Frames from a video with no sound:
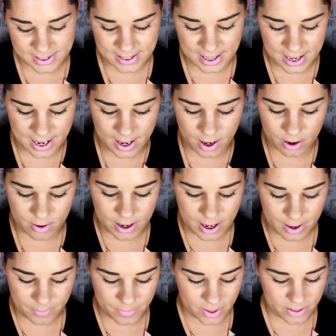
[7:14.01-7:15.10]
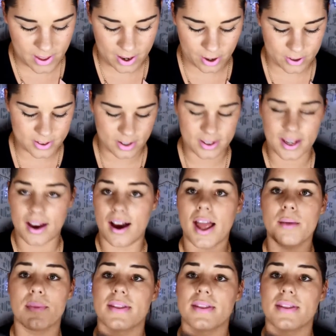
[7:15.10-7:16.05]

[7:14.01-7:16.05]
see how that goes on the eye.